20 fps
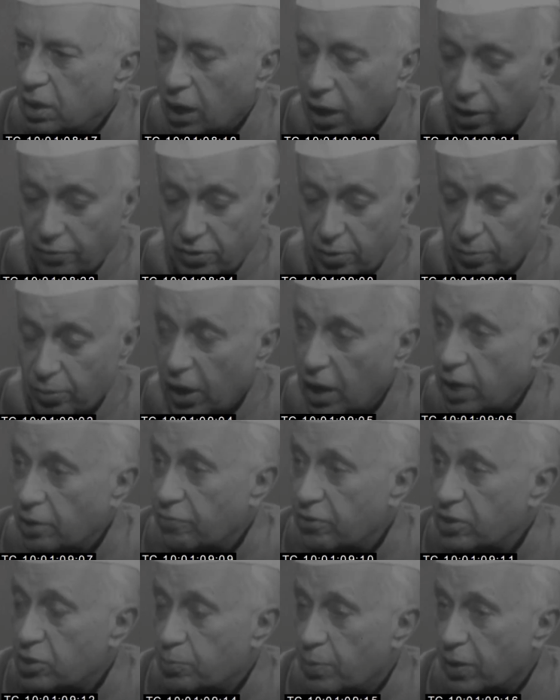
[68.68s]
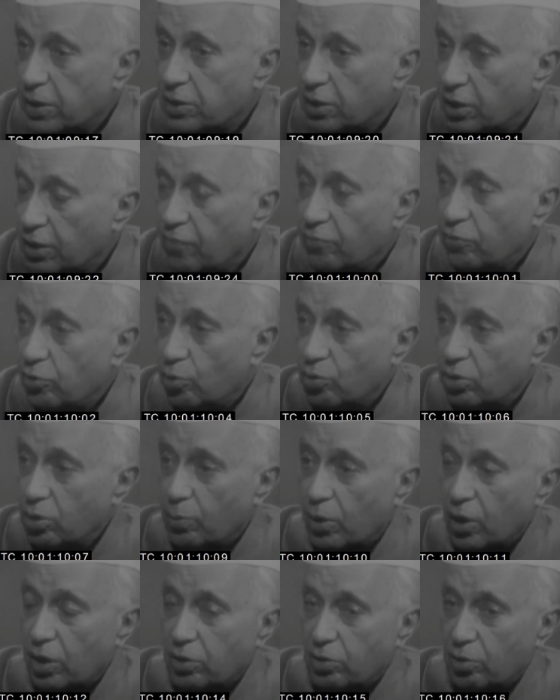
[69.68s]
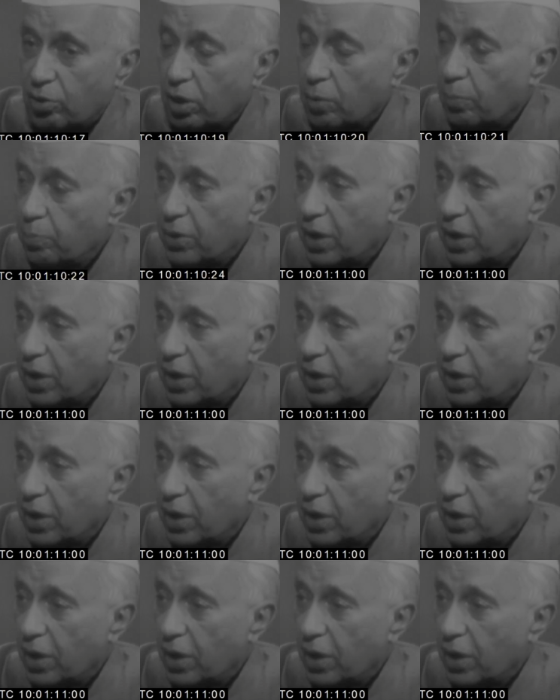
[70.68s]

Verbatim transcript: Have some kind of inspection even during the moratorium